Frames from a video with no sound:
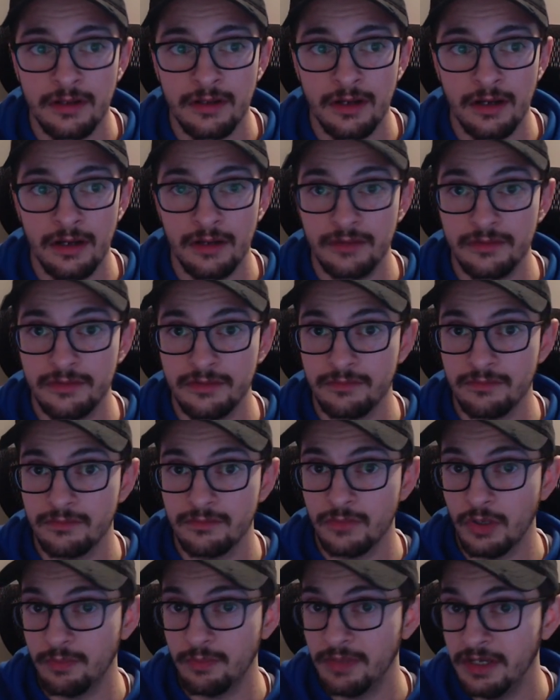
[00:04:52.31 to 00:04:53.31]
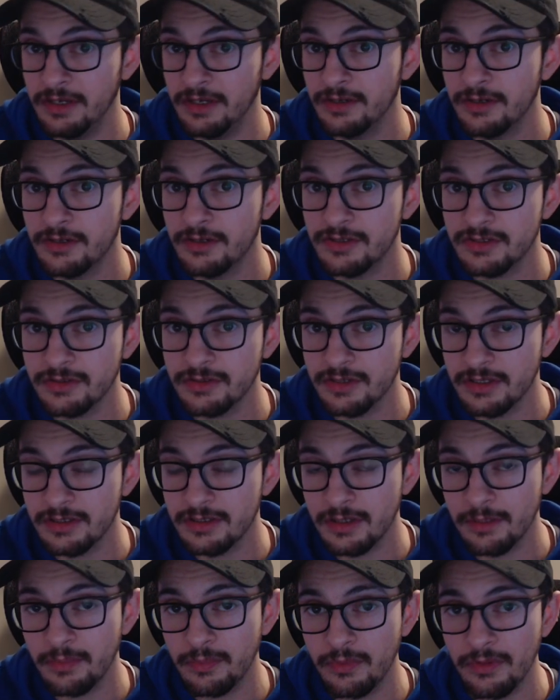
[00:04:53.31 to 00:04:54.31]
uh, repeaters
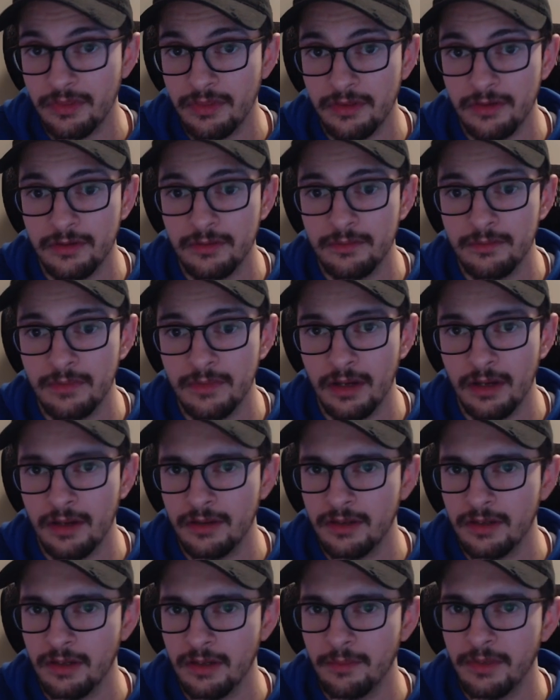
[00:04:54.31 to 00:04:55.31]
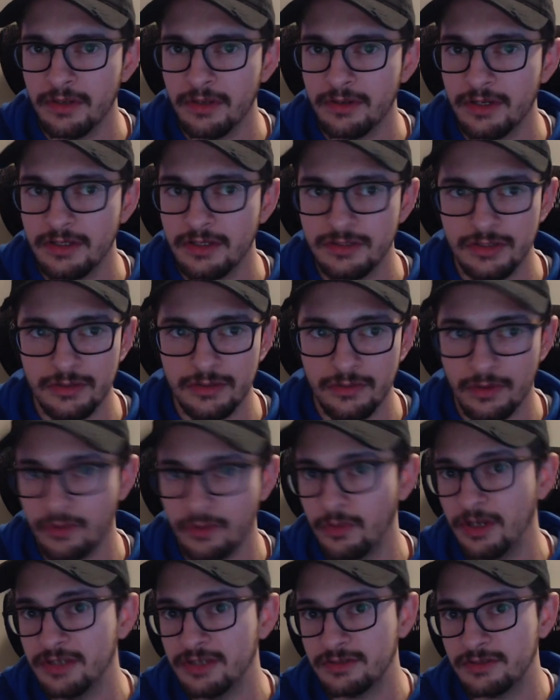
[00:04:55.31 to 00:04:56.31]
linked up with them, uh, the ability to
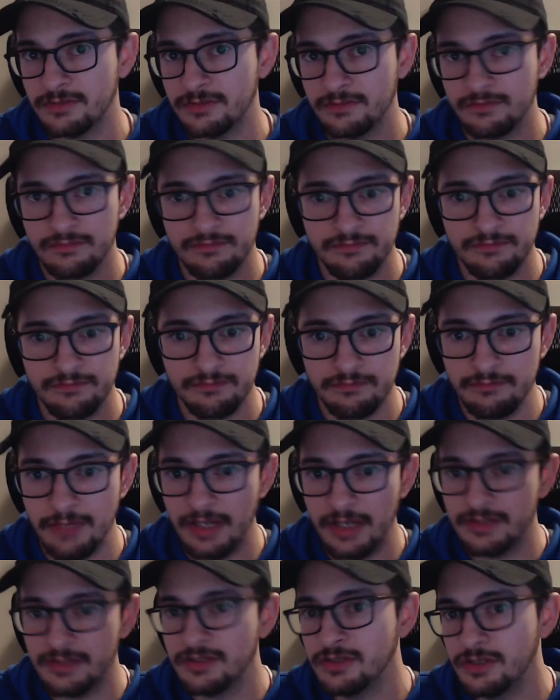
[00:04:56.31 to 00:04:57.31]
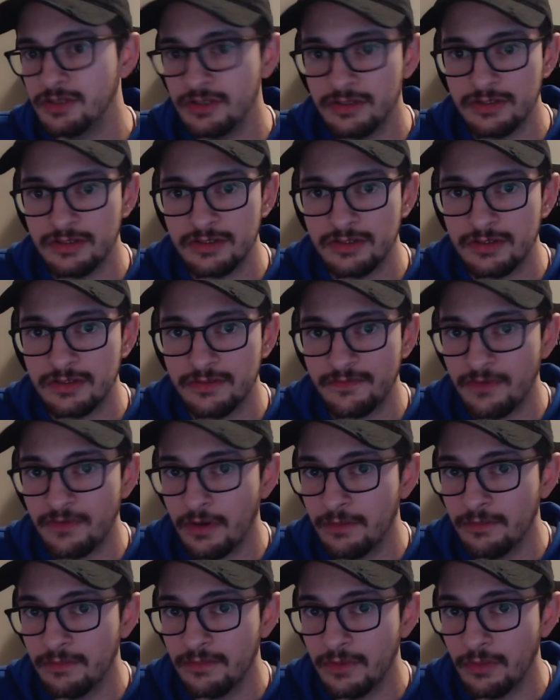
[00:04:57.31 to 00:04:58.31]
request messages
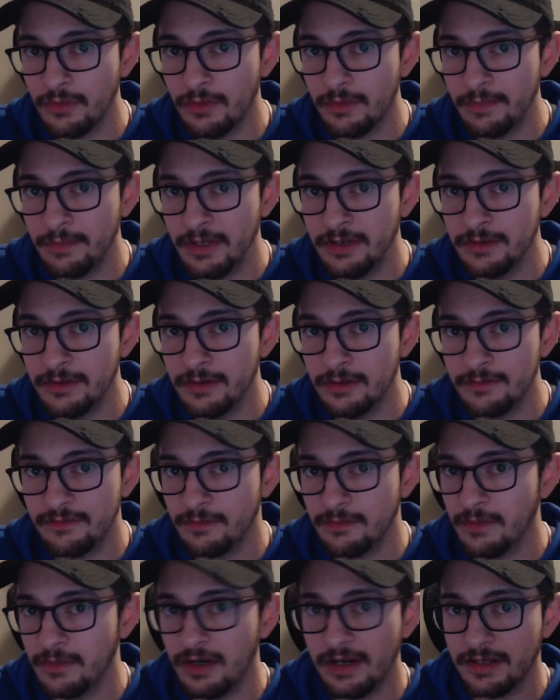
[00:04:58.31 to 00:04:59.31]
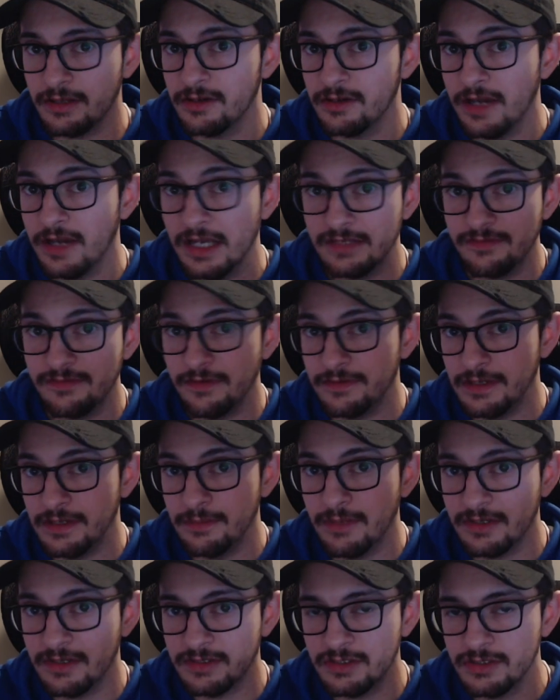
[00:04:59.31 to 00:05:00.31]
from the repeater from the, like the last 50
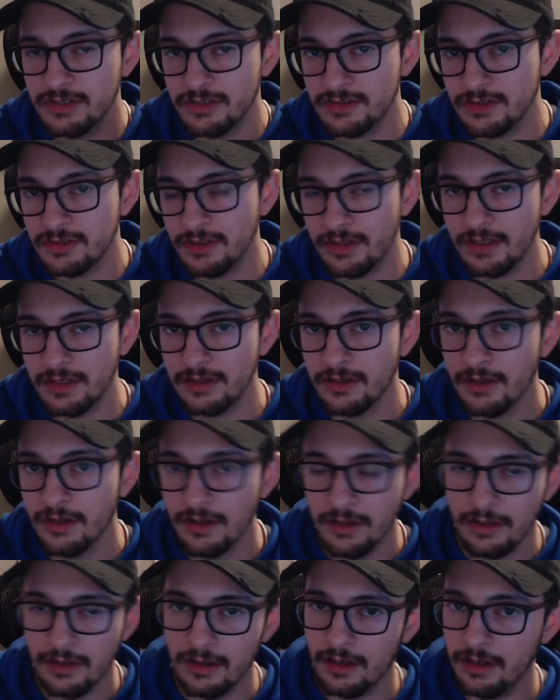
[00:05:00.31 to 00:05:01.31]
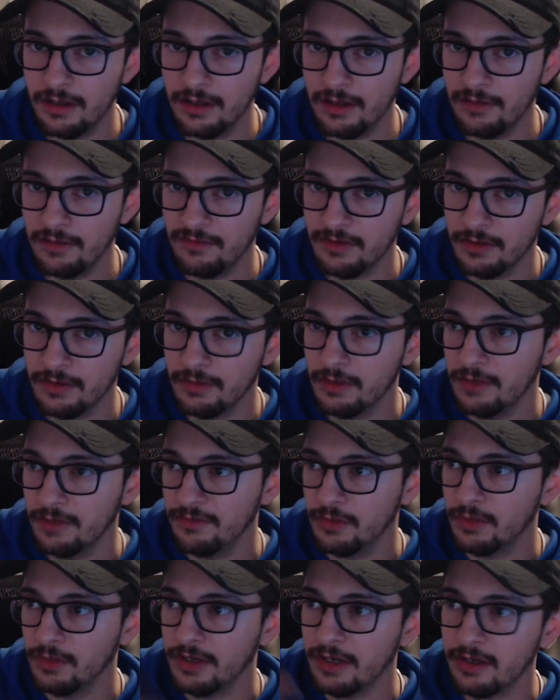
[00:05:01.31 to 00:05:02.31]
messages so that uh, if you if
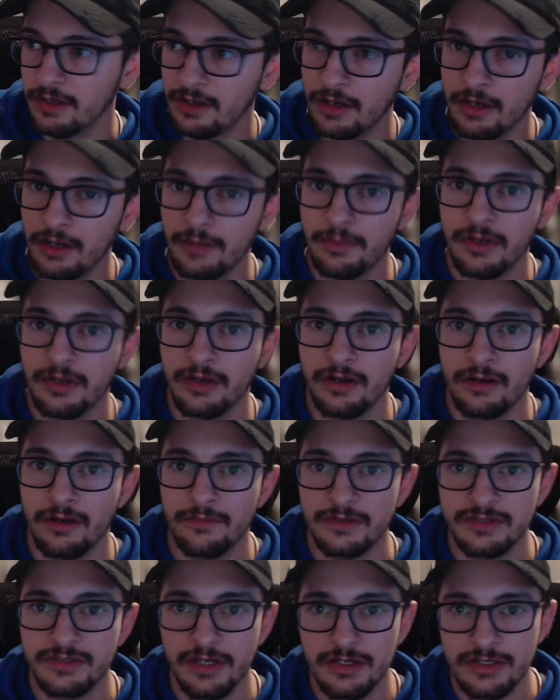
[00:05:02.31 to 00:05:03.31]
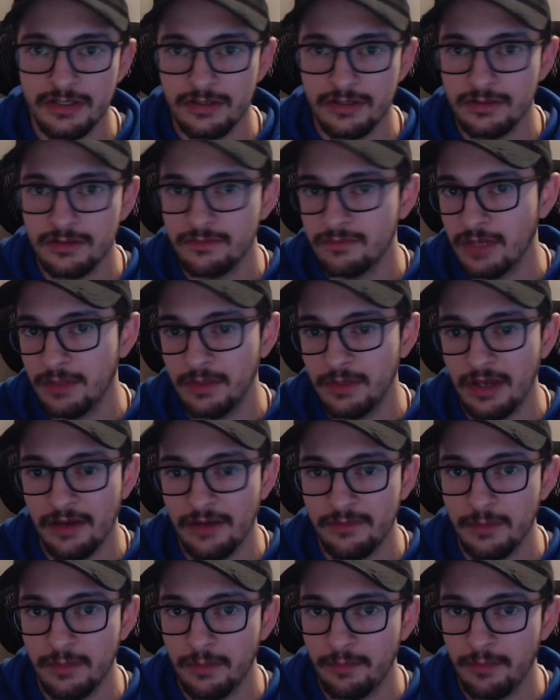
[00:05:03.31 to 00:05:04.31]
you want to get caught up in the conversation, maybe you
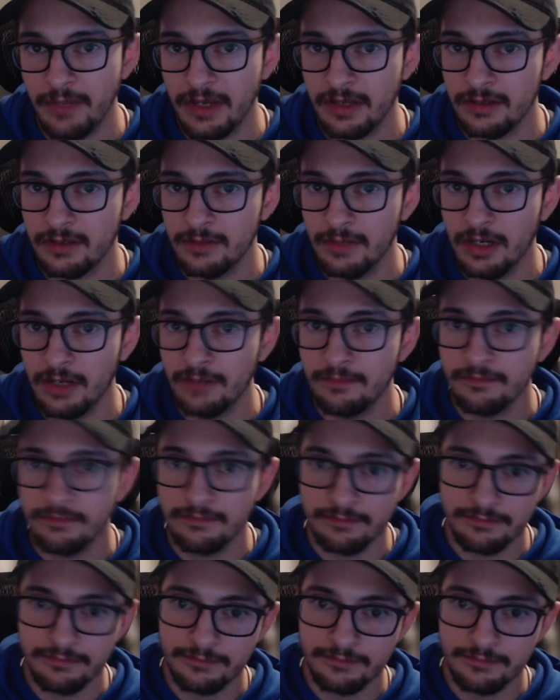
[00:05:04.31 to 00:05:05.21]
haven't picking them up.